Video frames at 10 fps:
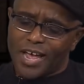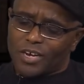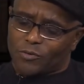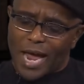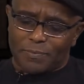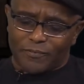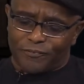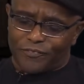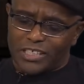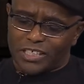grabbing
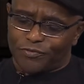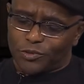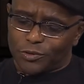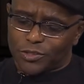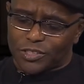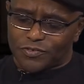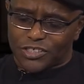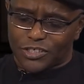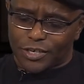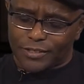fistfuls of
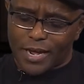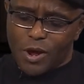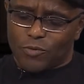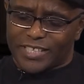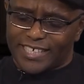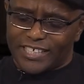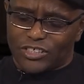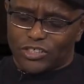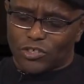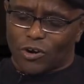sun with each
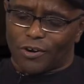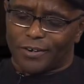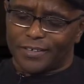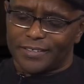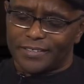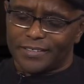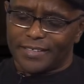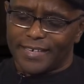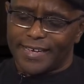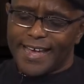song.
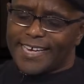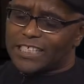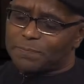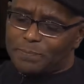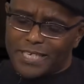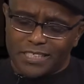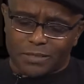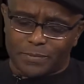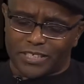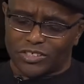It
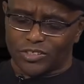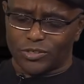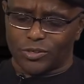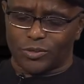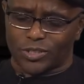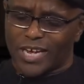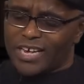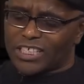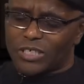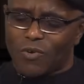spins me in circles,
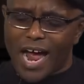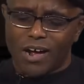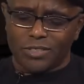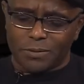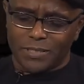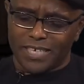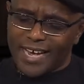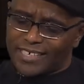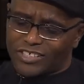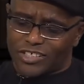surrounds me
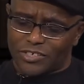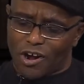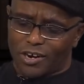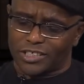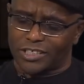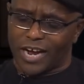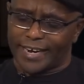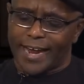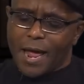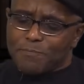in
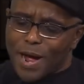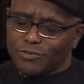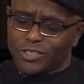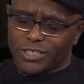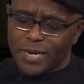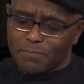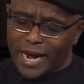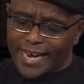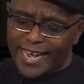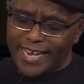starshine, mounts
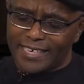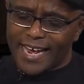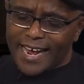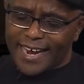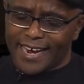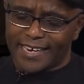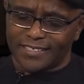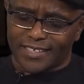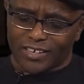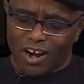my head,
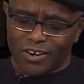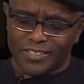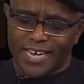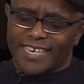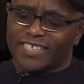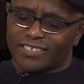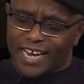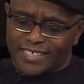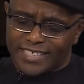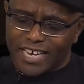hands, and heart till
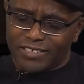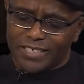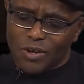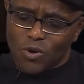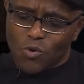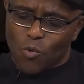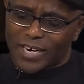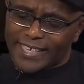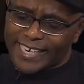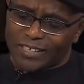I tell it
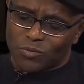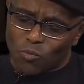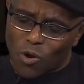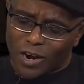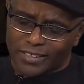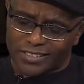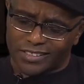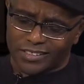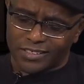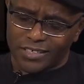what it wants